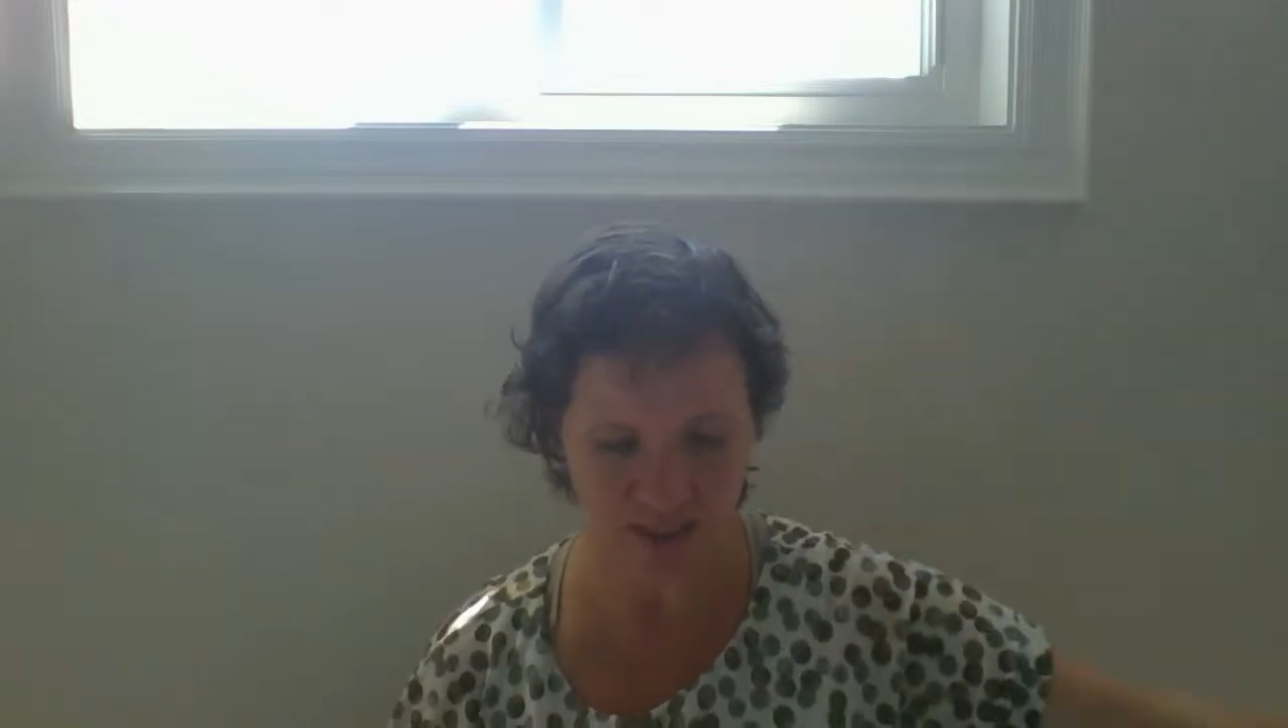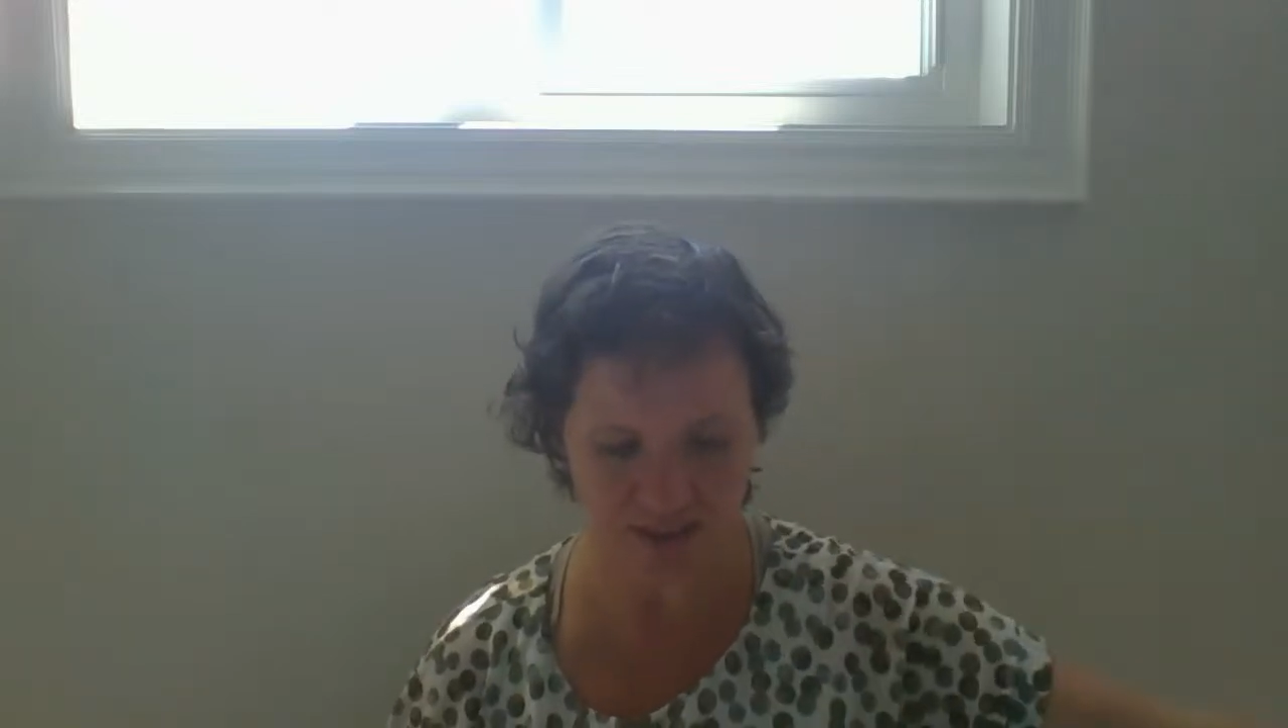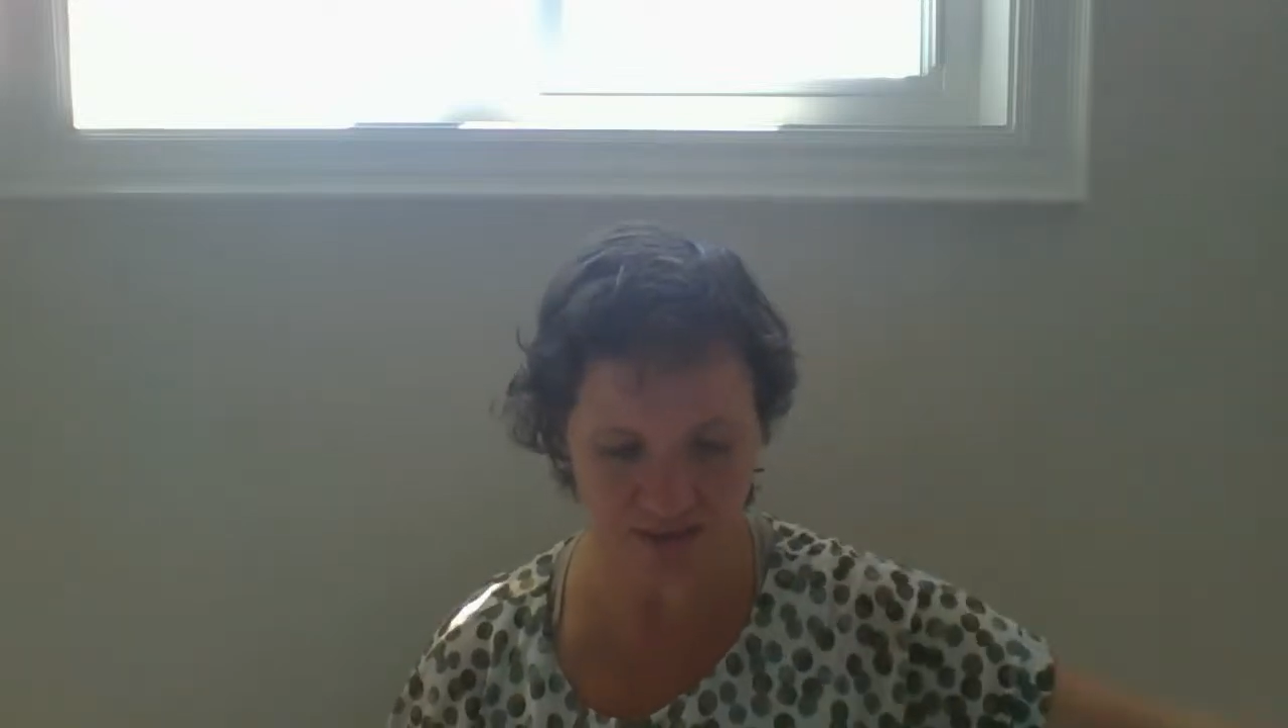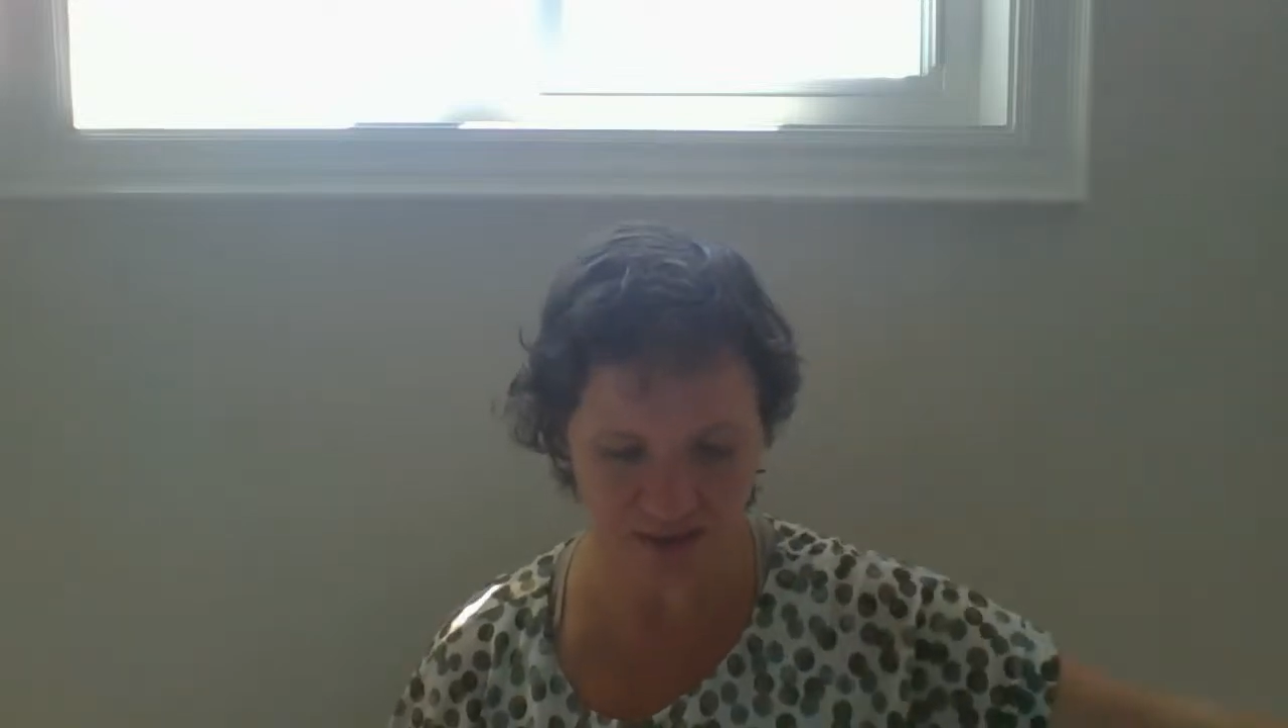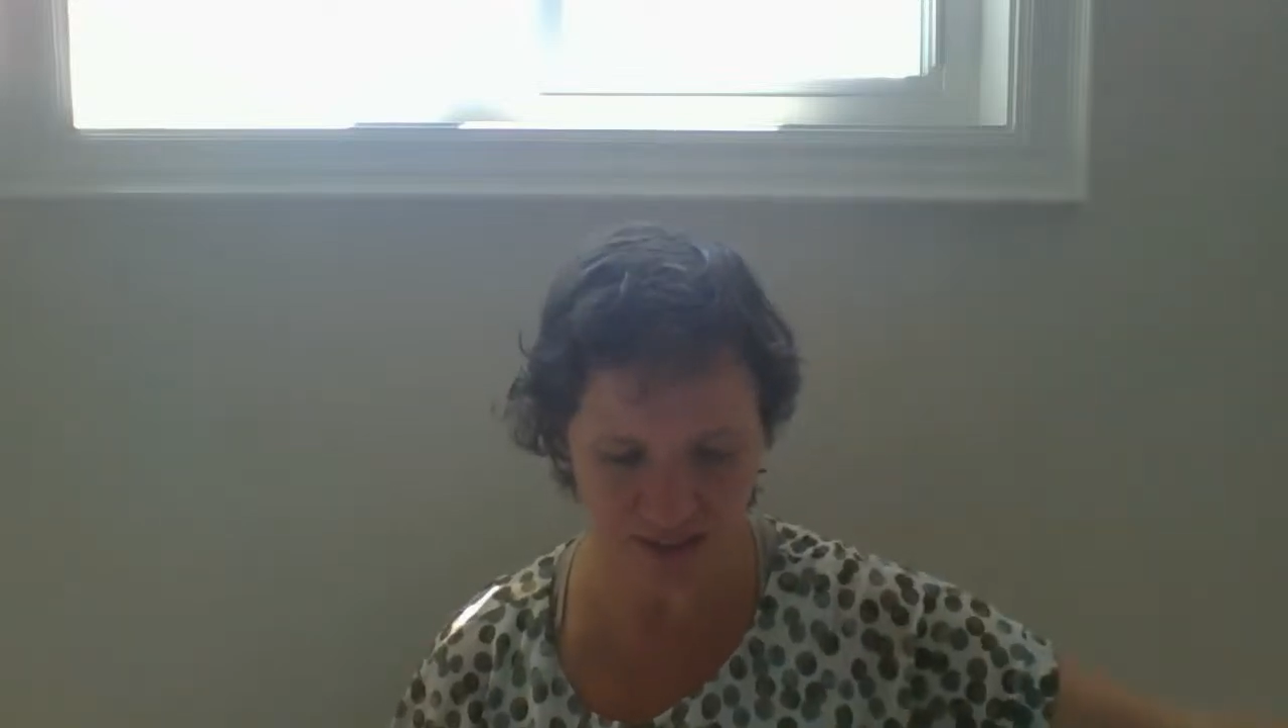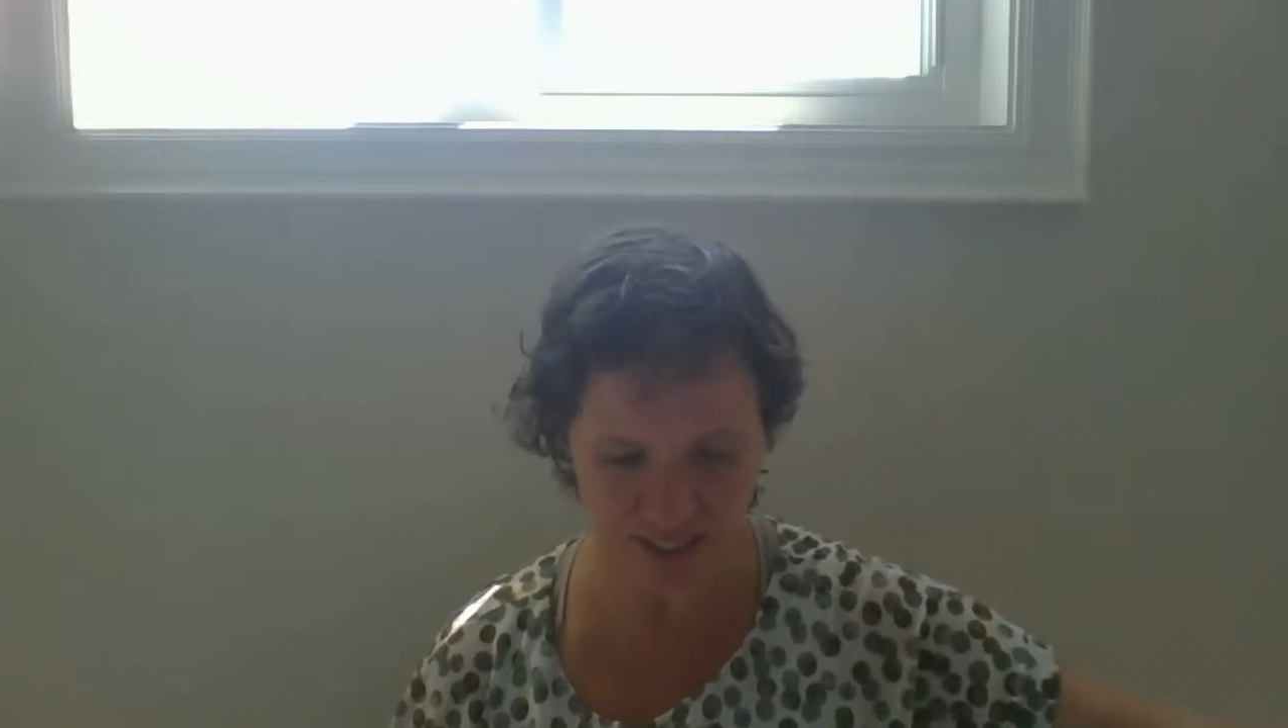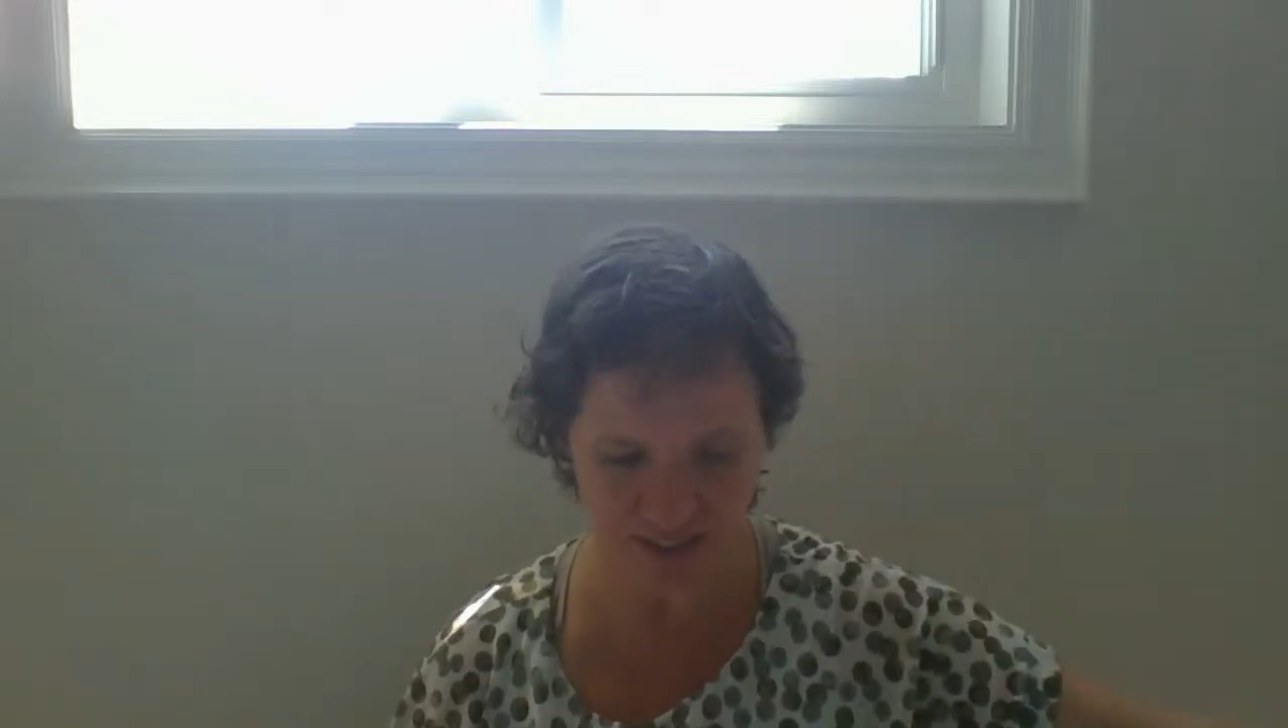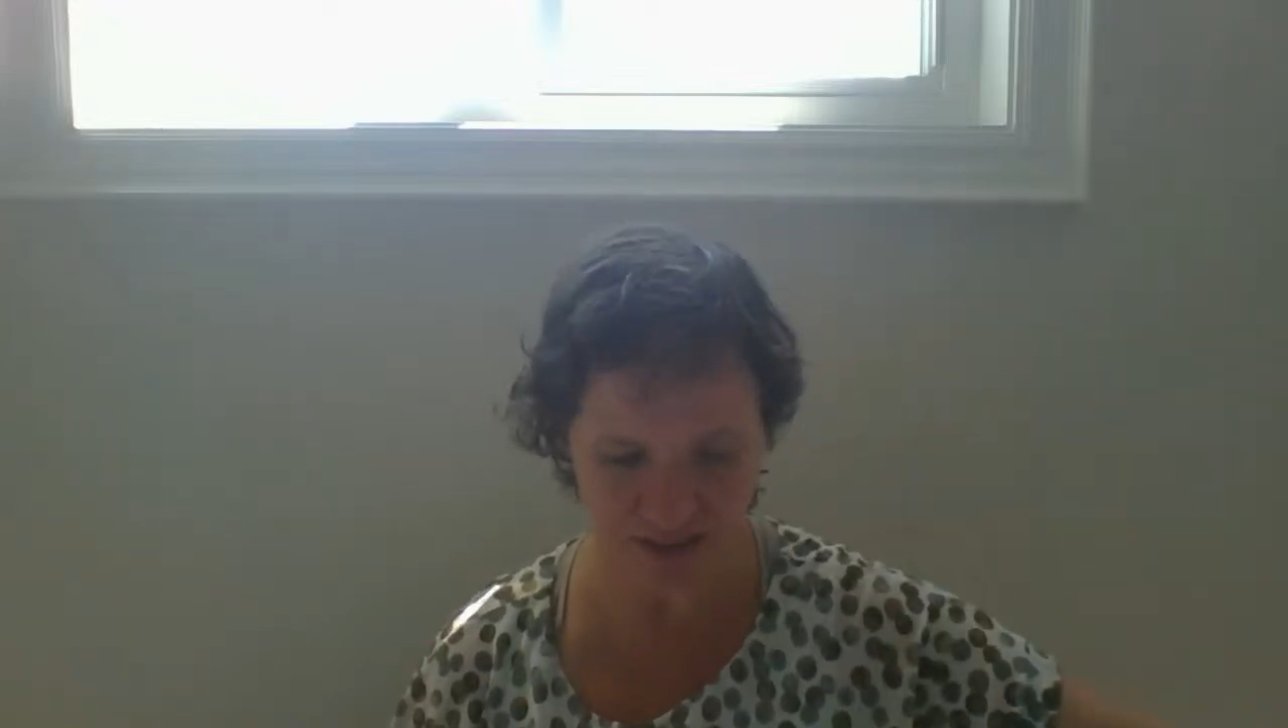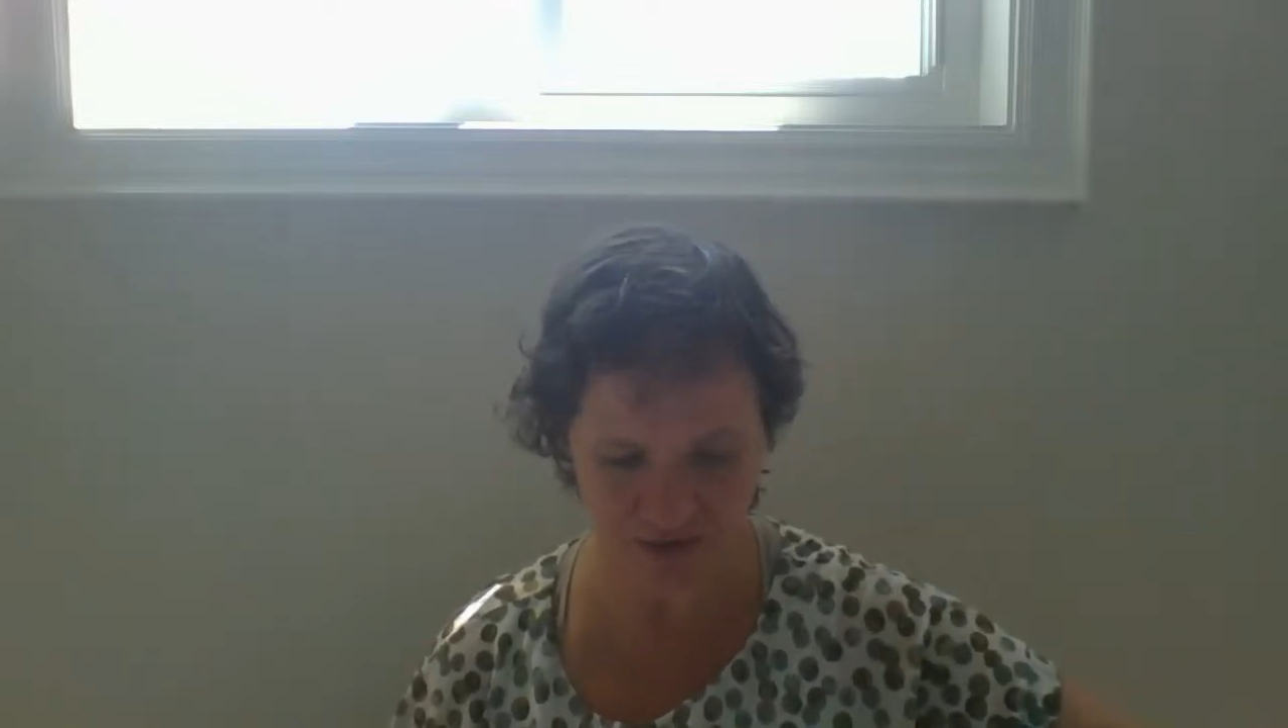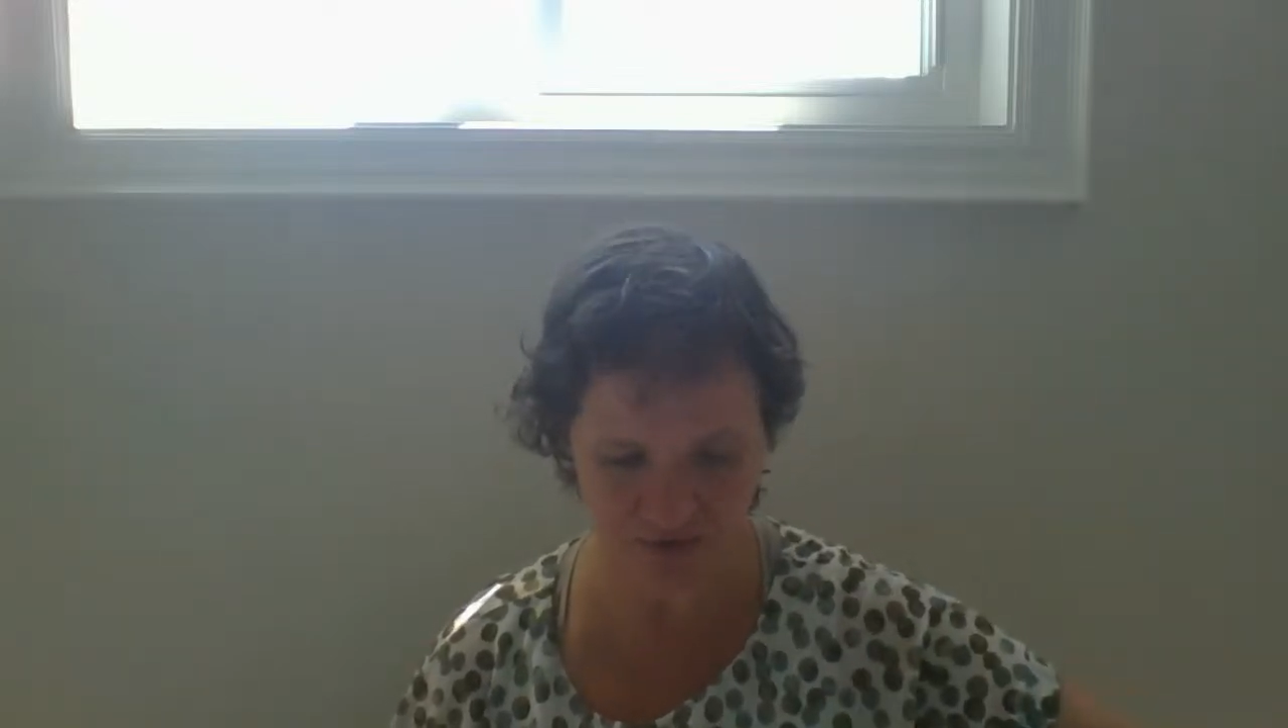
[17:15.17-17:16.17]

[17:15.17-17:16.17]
in science